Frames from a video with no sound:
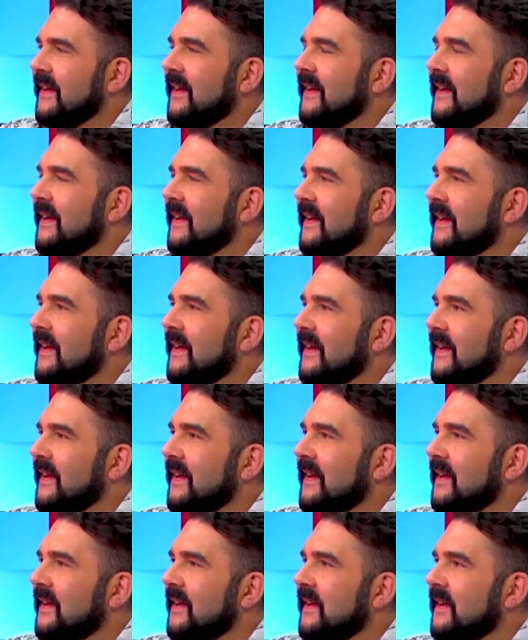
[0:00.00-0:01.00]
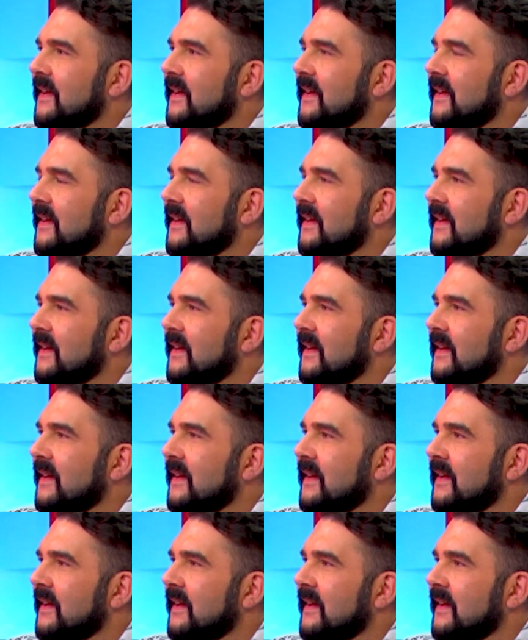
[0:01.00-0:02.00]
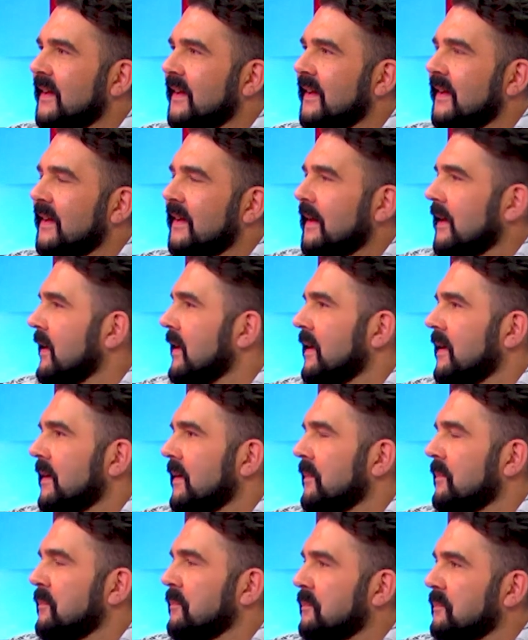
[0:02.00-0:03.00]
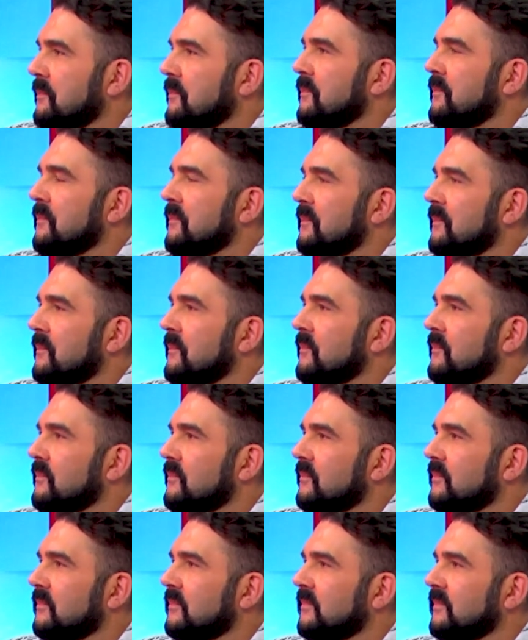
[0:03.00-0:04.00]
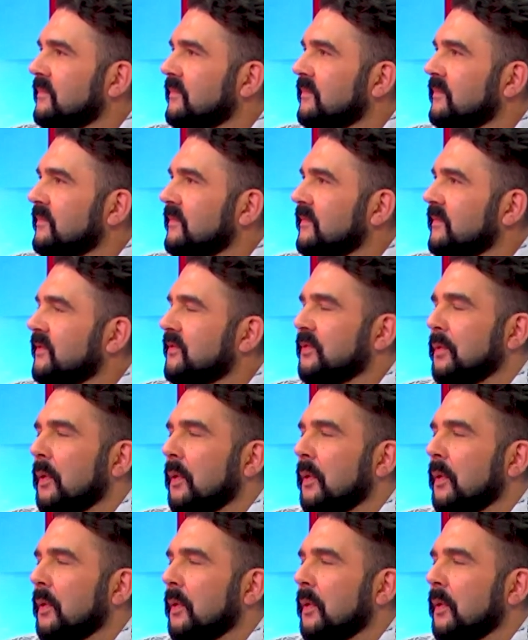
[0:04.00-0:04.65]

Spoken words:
(not speaking)